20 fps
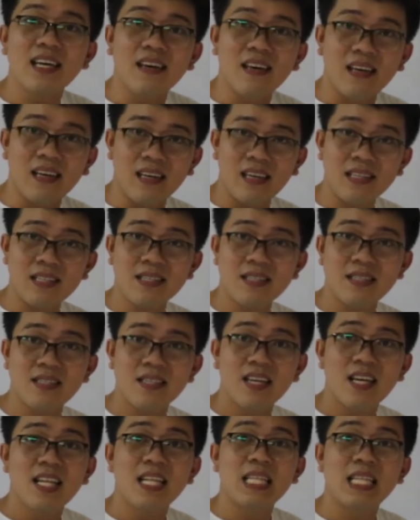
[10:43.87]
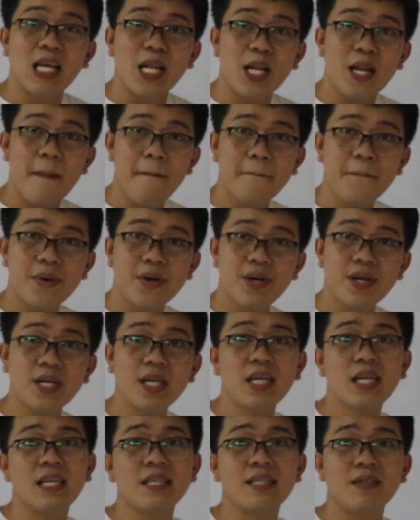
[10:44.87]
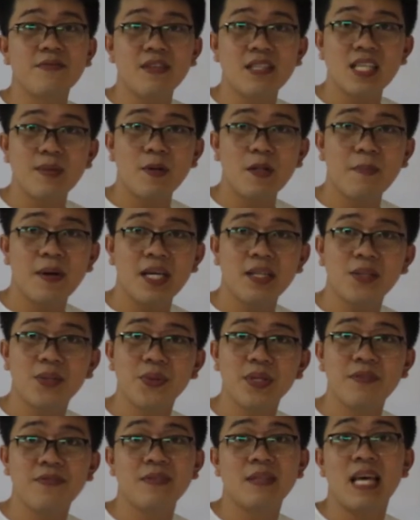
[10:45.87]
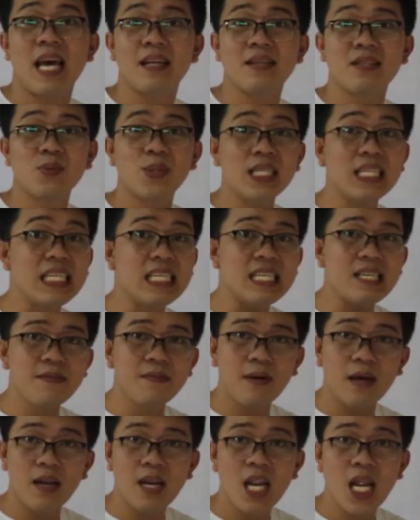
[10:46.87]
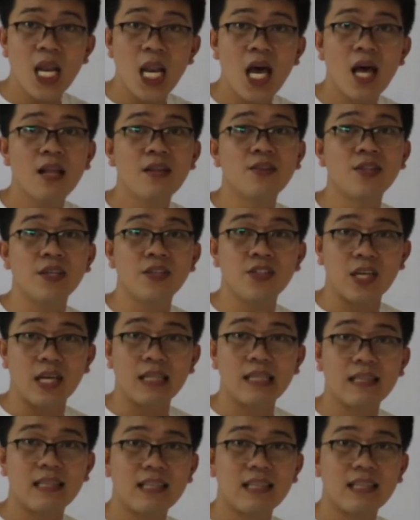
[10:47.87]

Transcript: is the number is divisible by 2 if it ends with even digit.